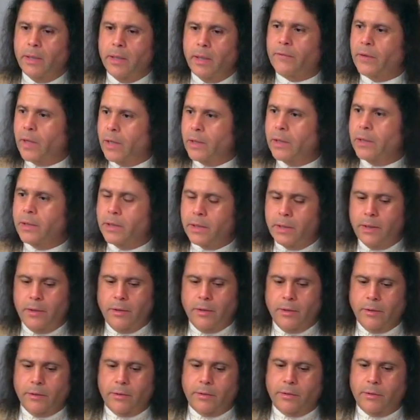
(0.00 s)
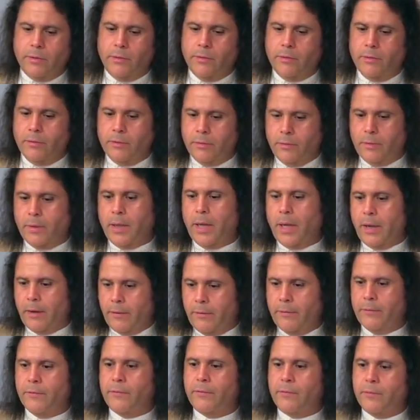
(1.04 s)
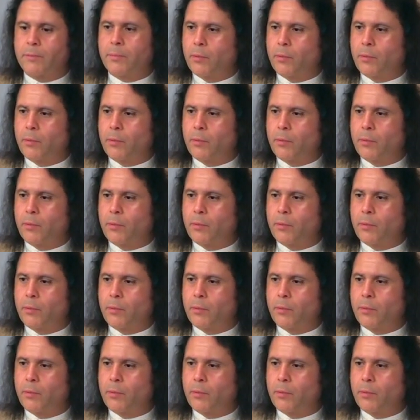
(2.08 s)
volunteer to have